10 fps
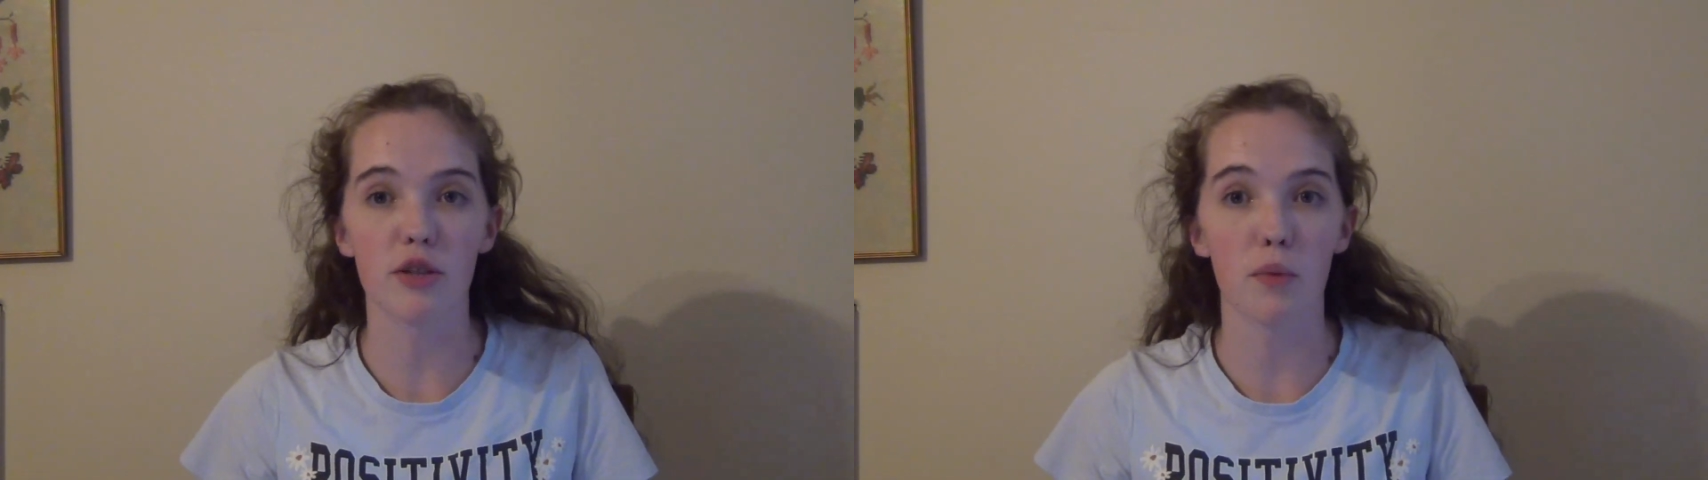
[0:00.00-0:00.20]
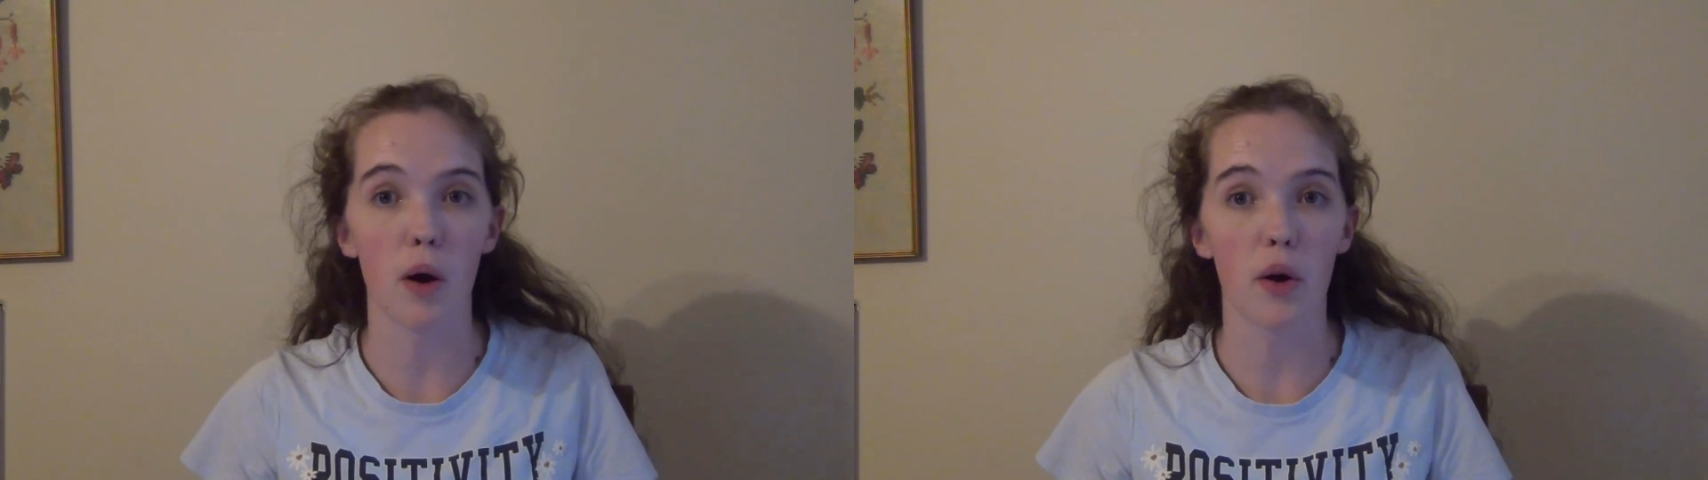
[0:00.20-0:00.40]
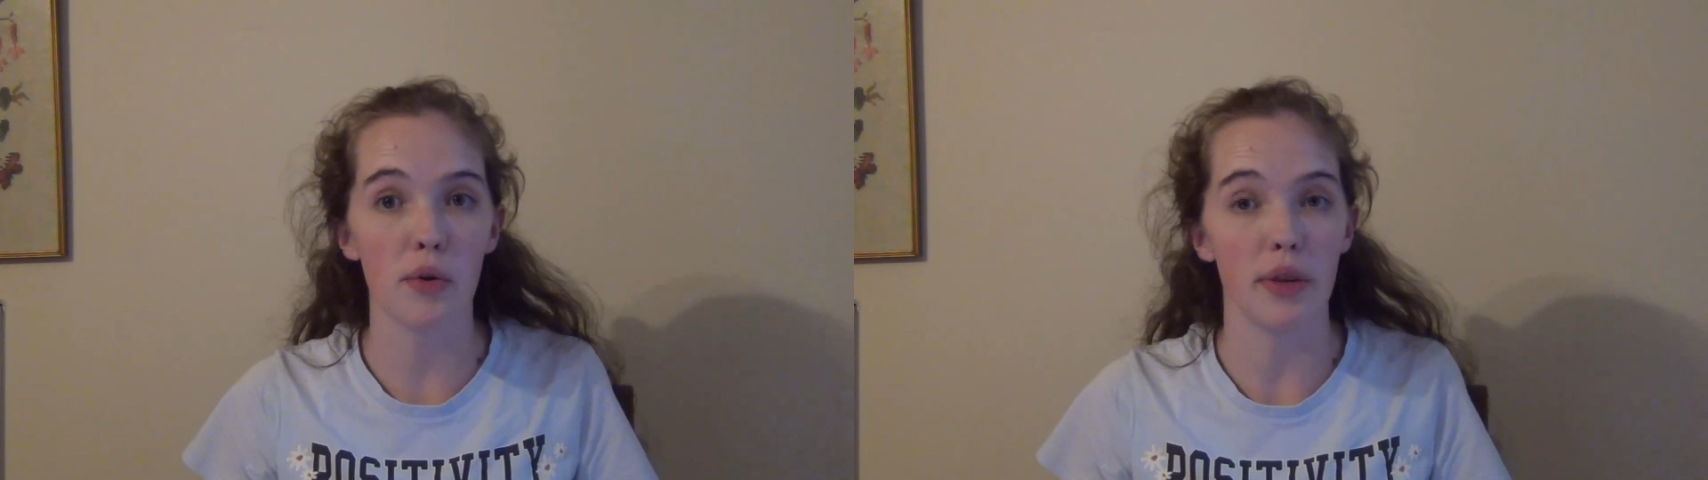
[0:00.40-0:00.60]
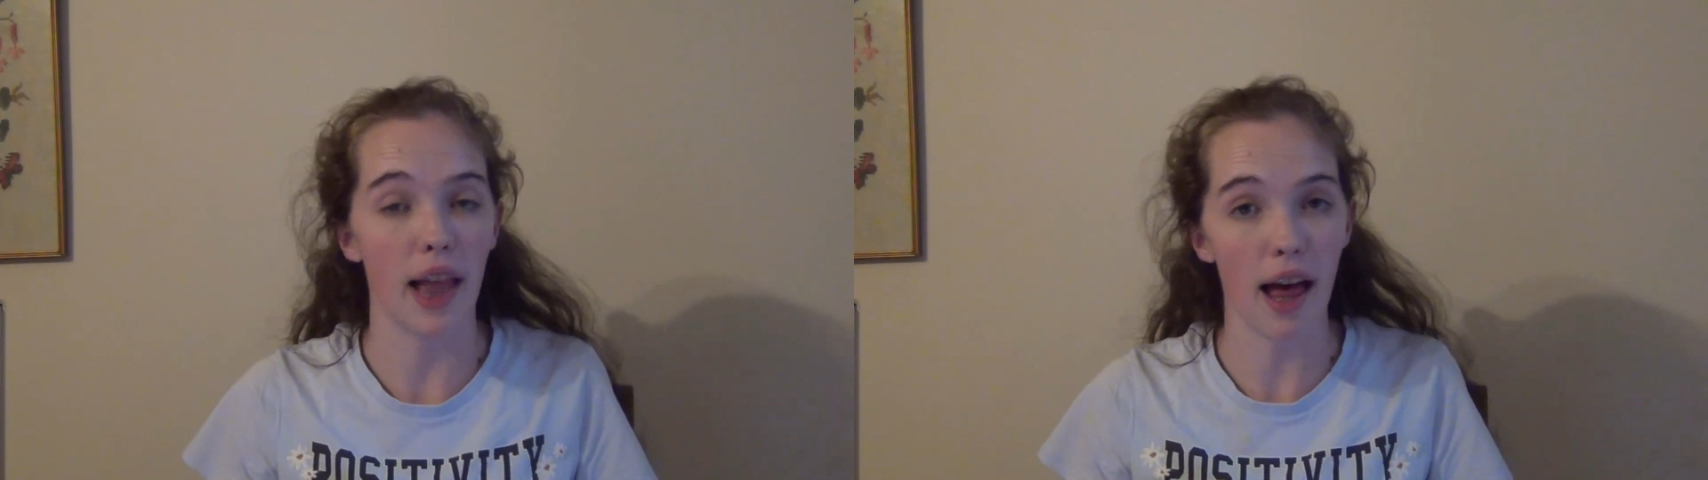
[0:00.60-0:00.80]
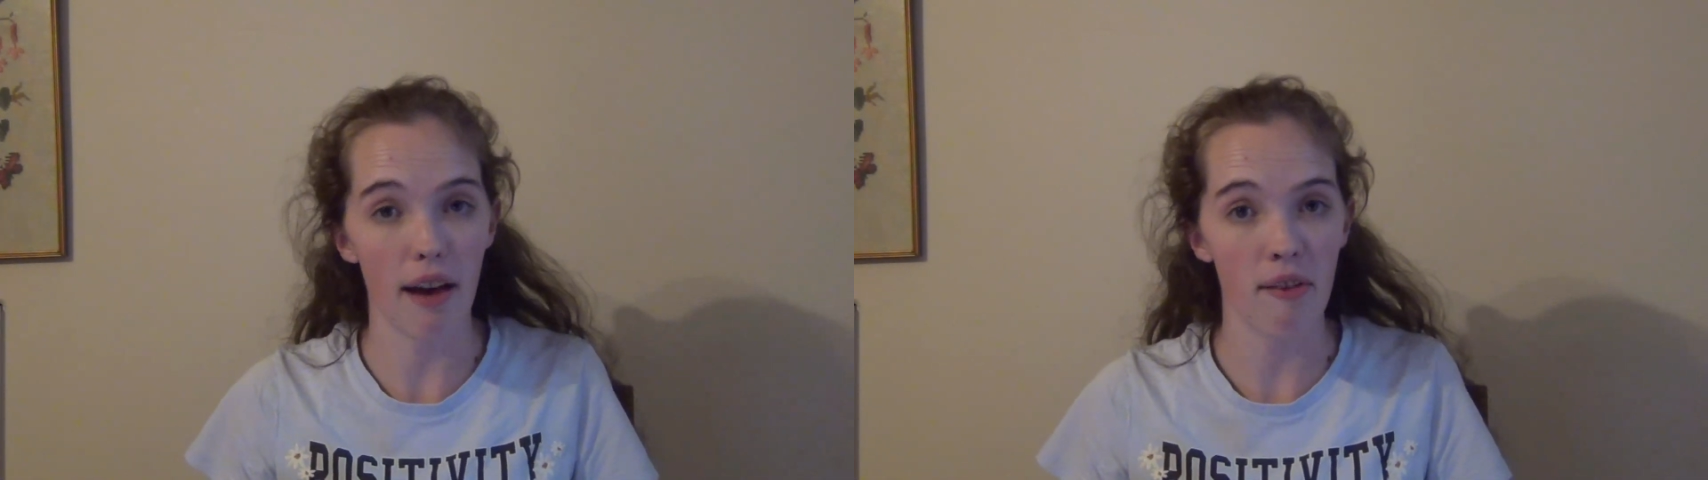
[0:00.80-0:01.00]
to our own
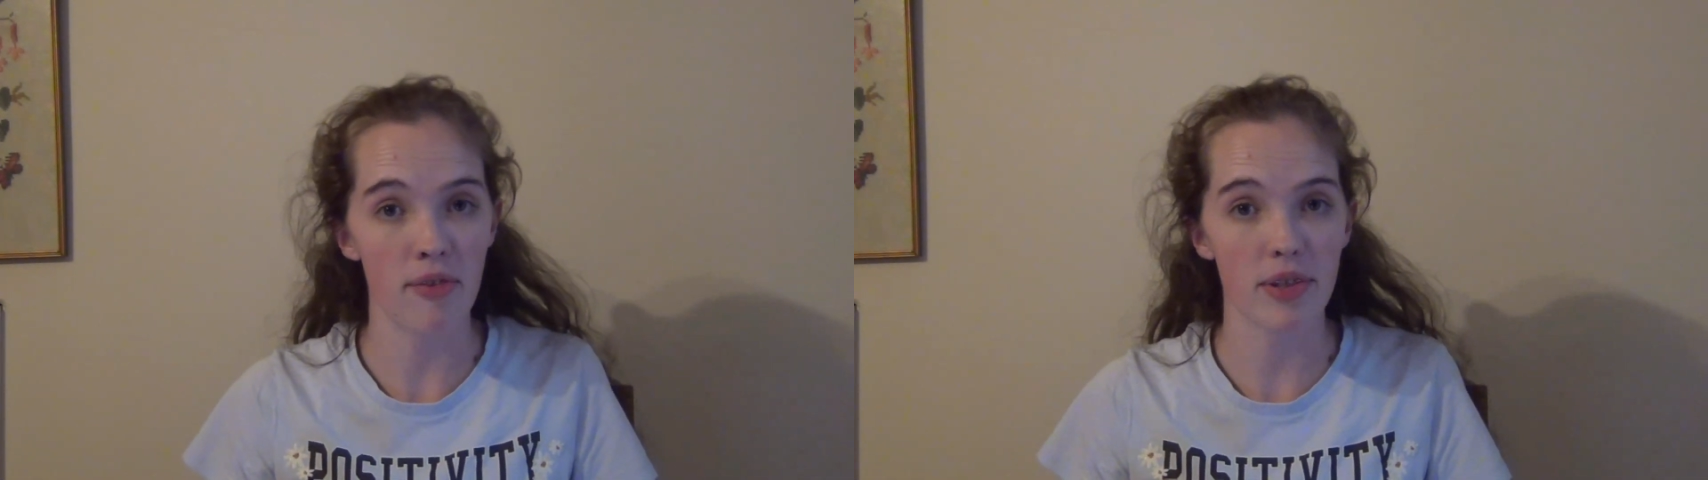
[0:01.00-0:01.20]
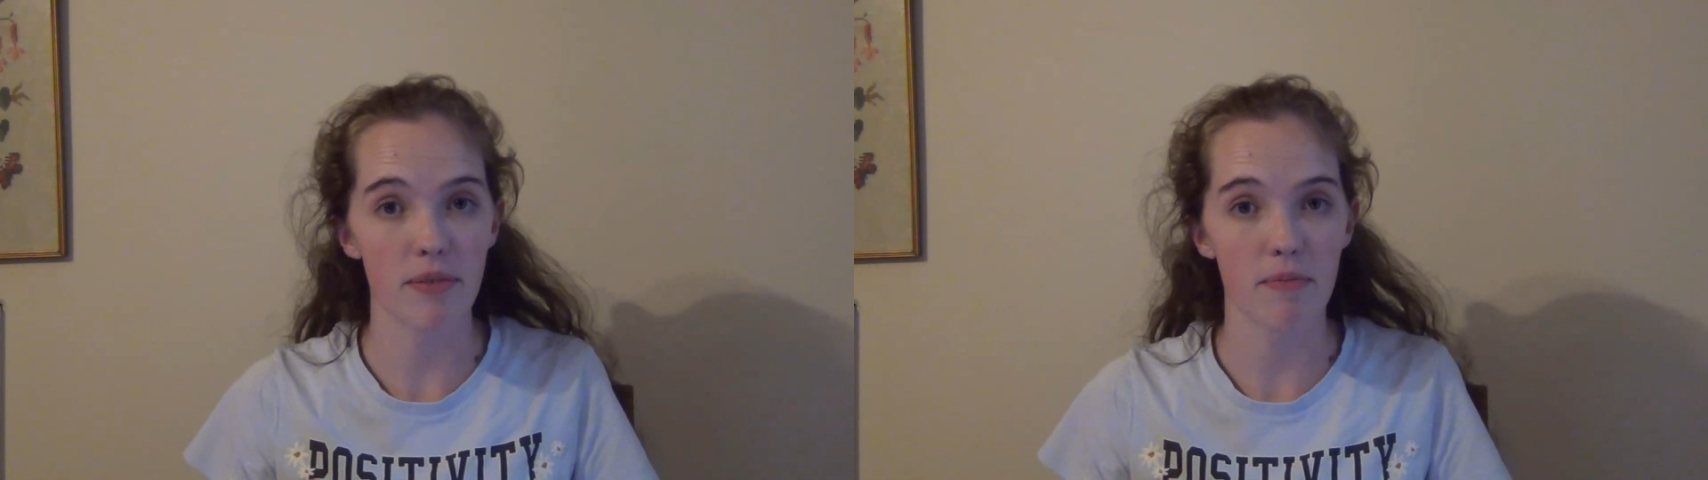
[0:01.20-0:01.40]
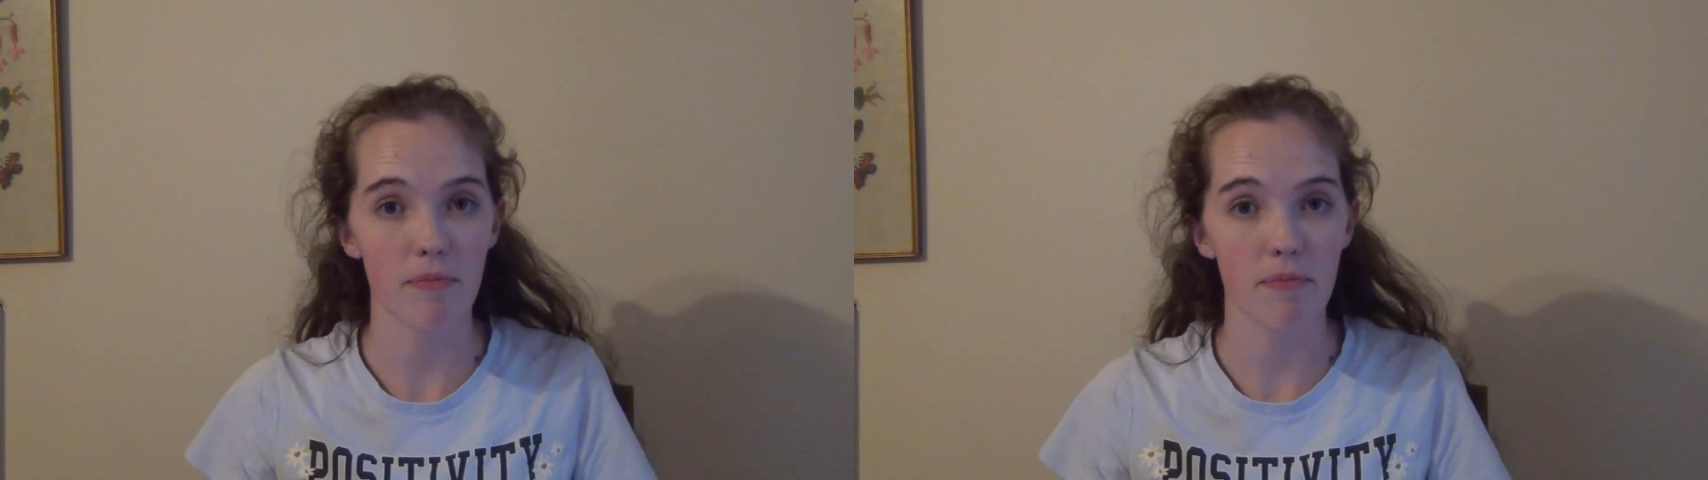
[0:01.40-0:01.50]
lives?